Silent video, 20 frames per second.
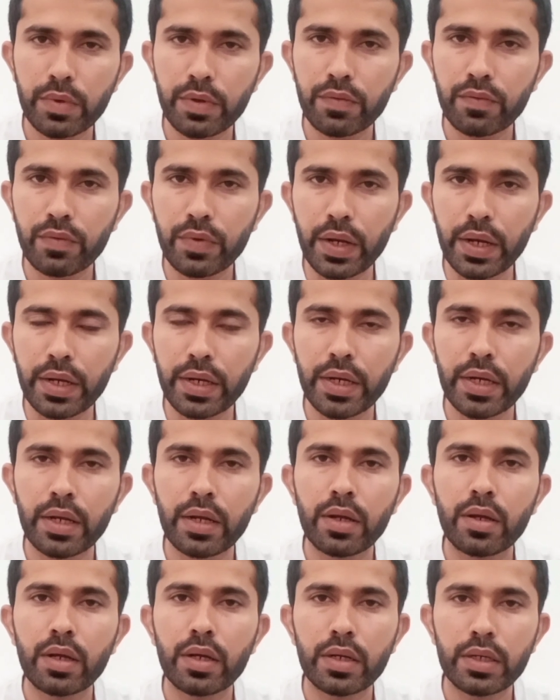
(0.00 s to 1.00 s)
Huckleberry
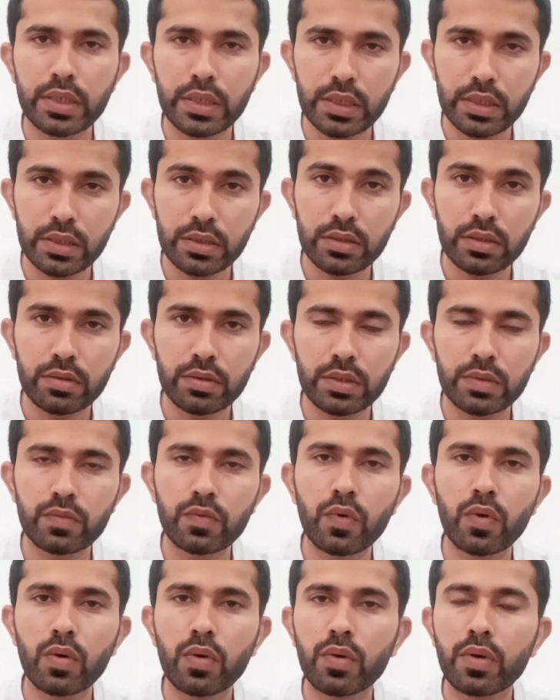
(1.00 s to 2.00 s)
Finn,
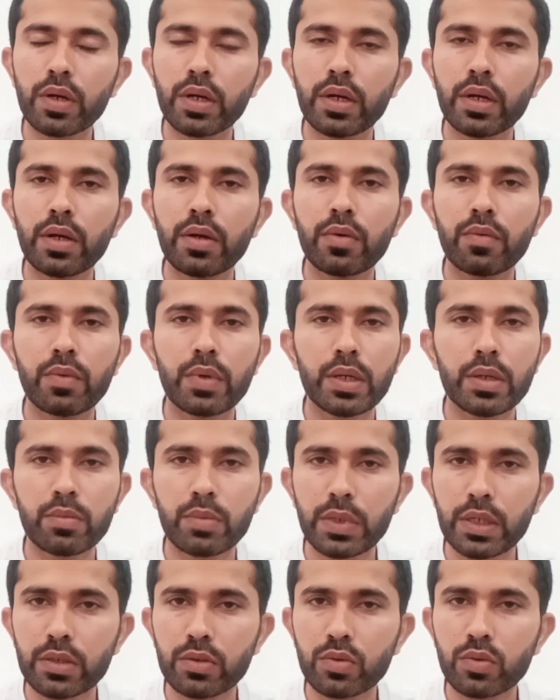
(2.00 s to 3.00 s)
1884,
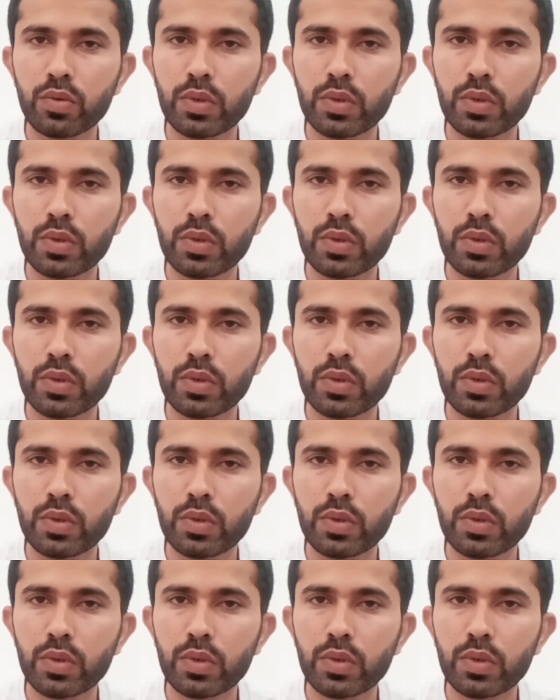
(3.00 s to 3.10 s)
are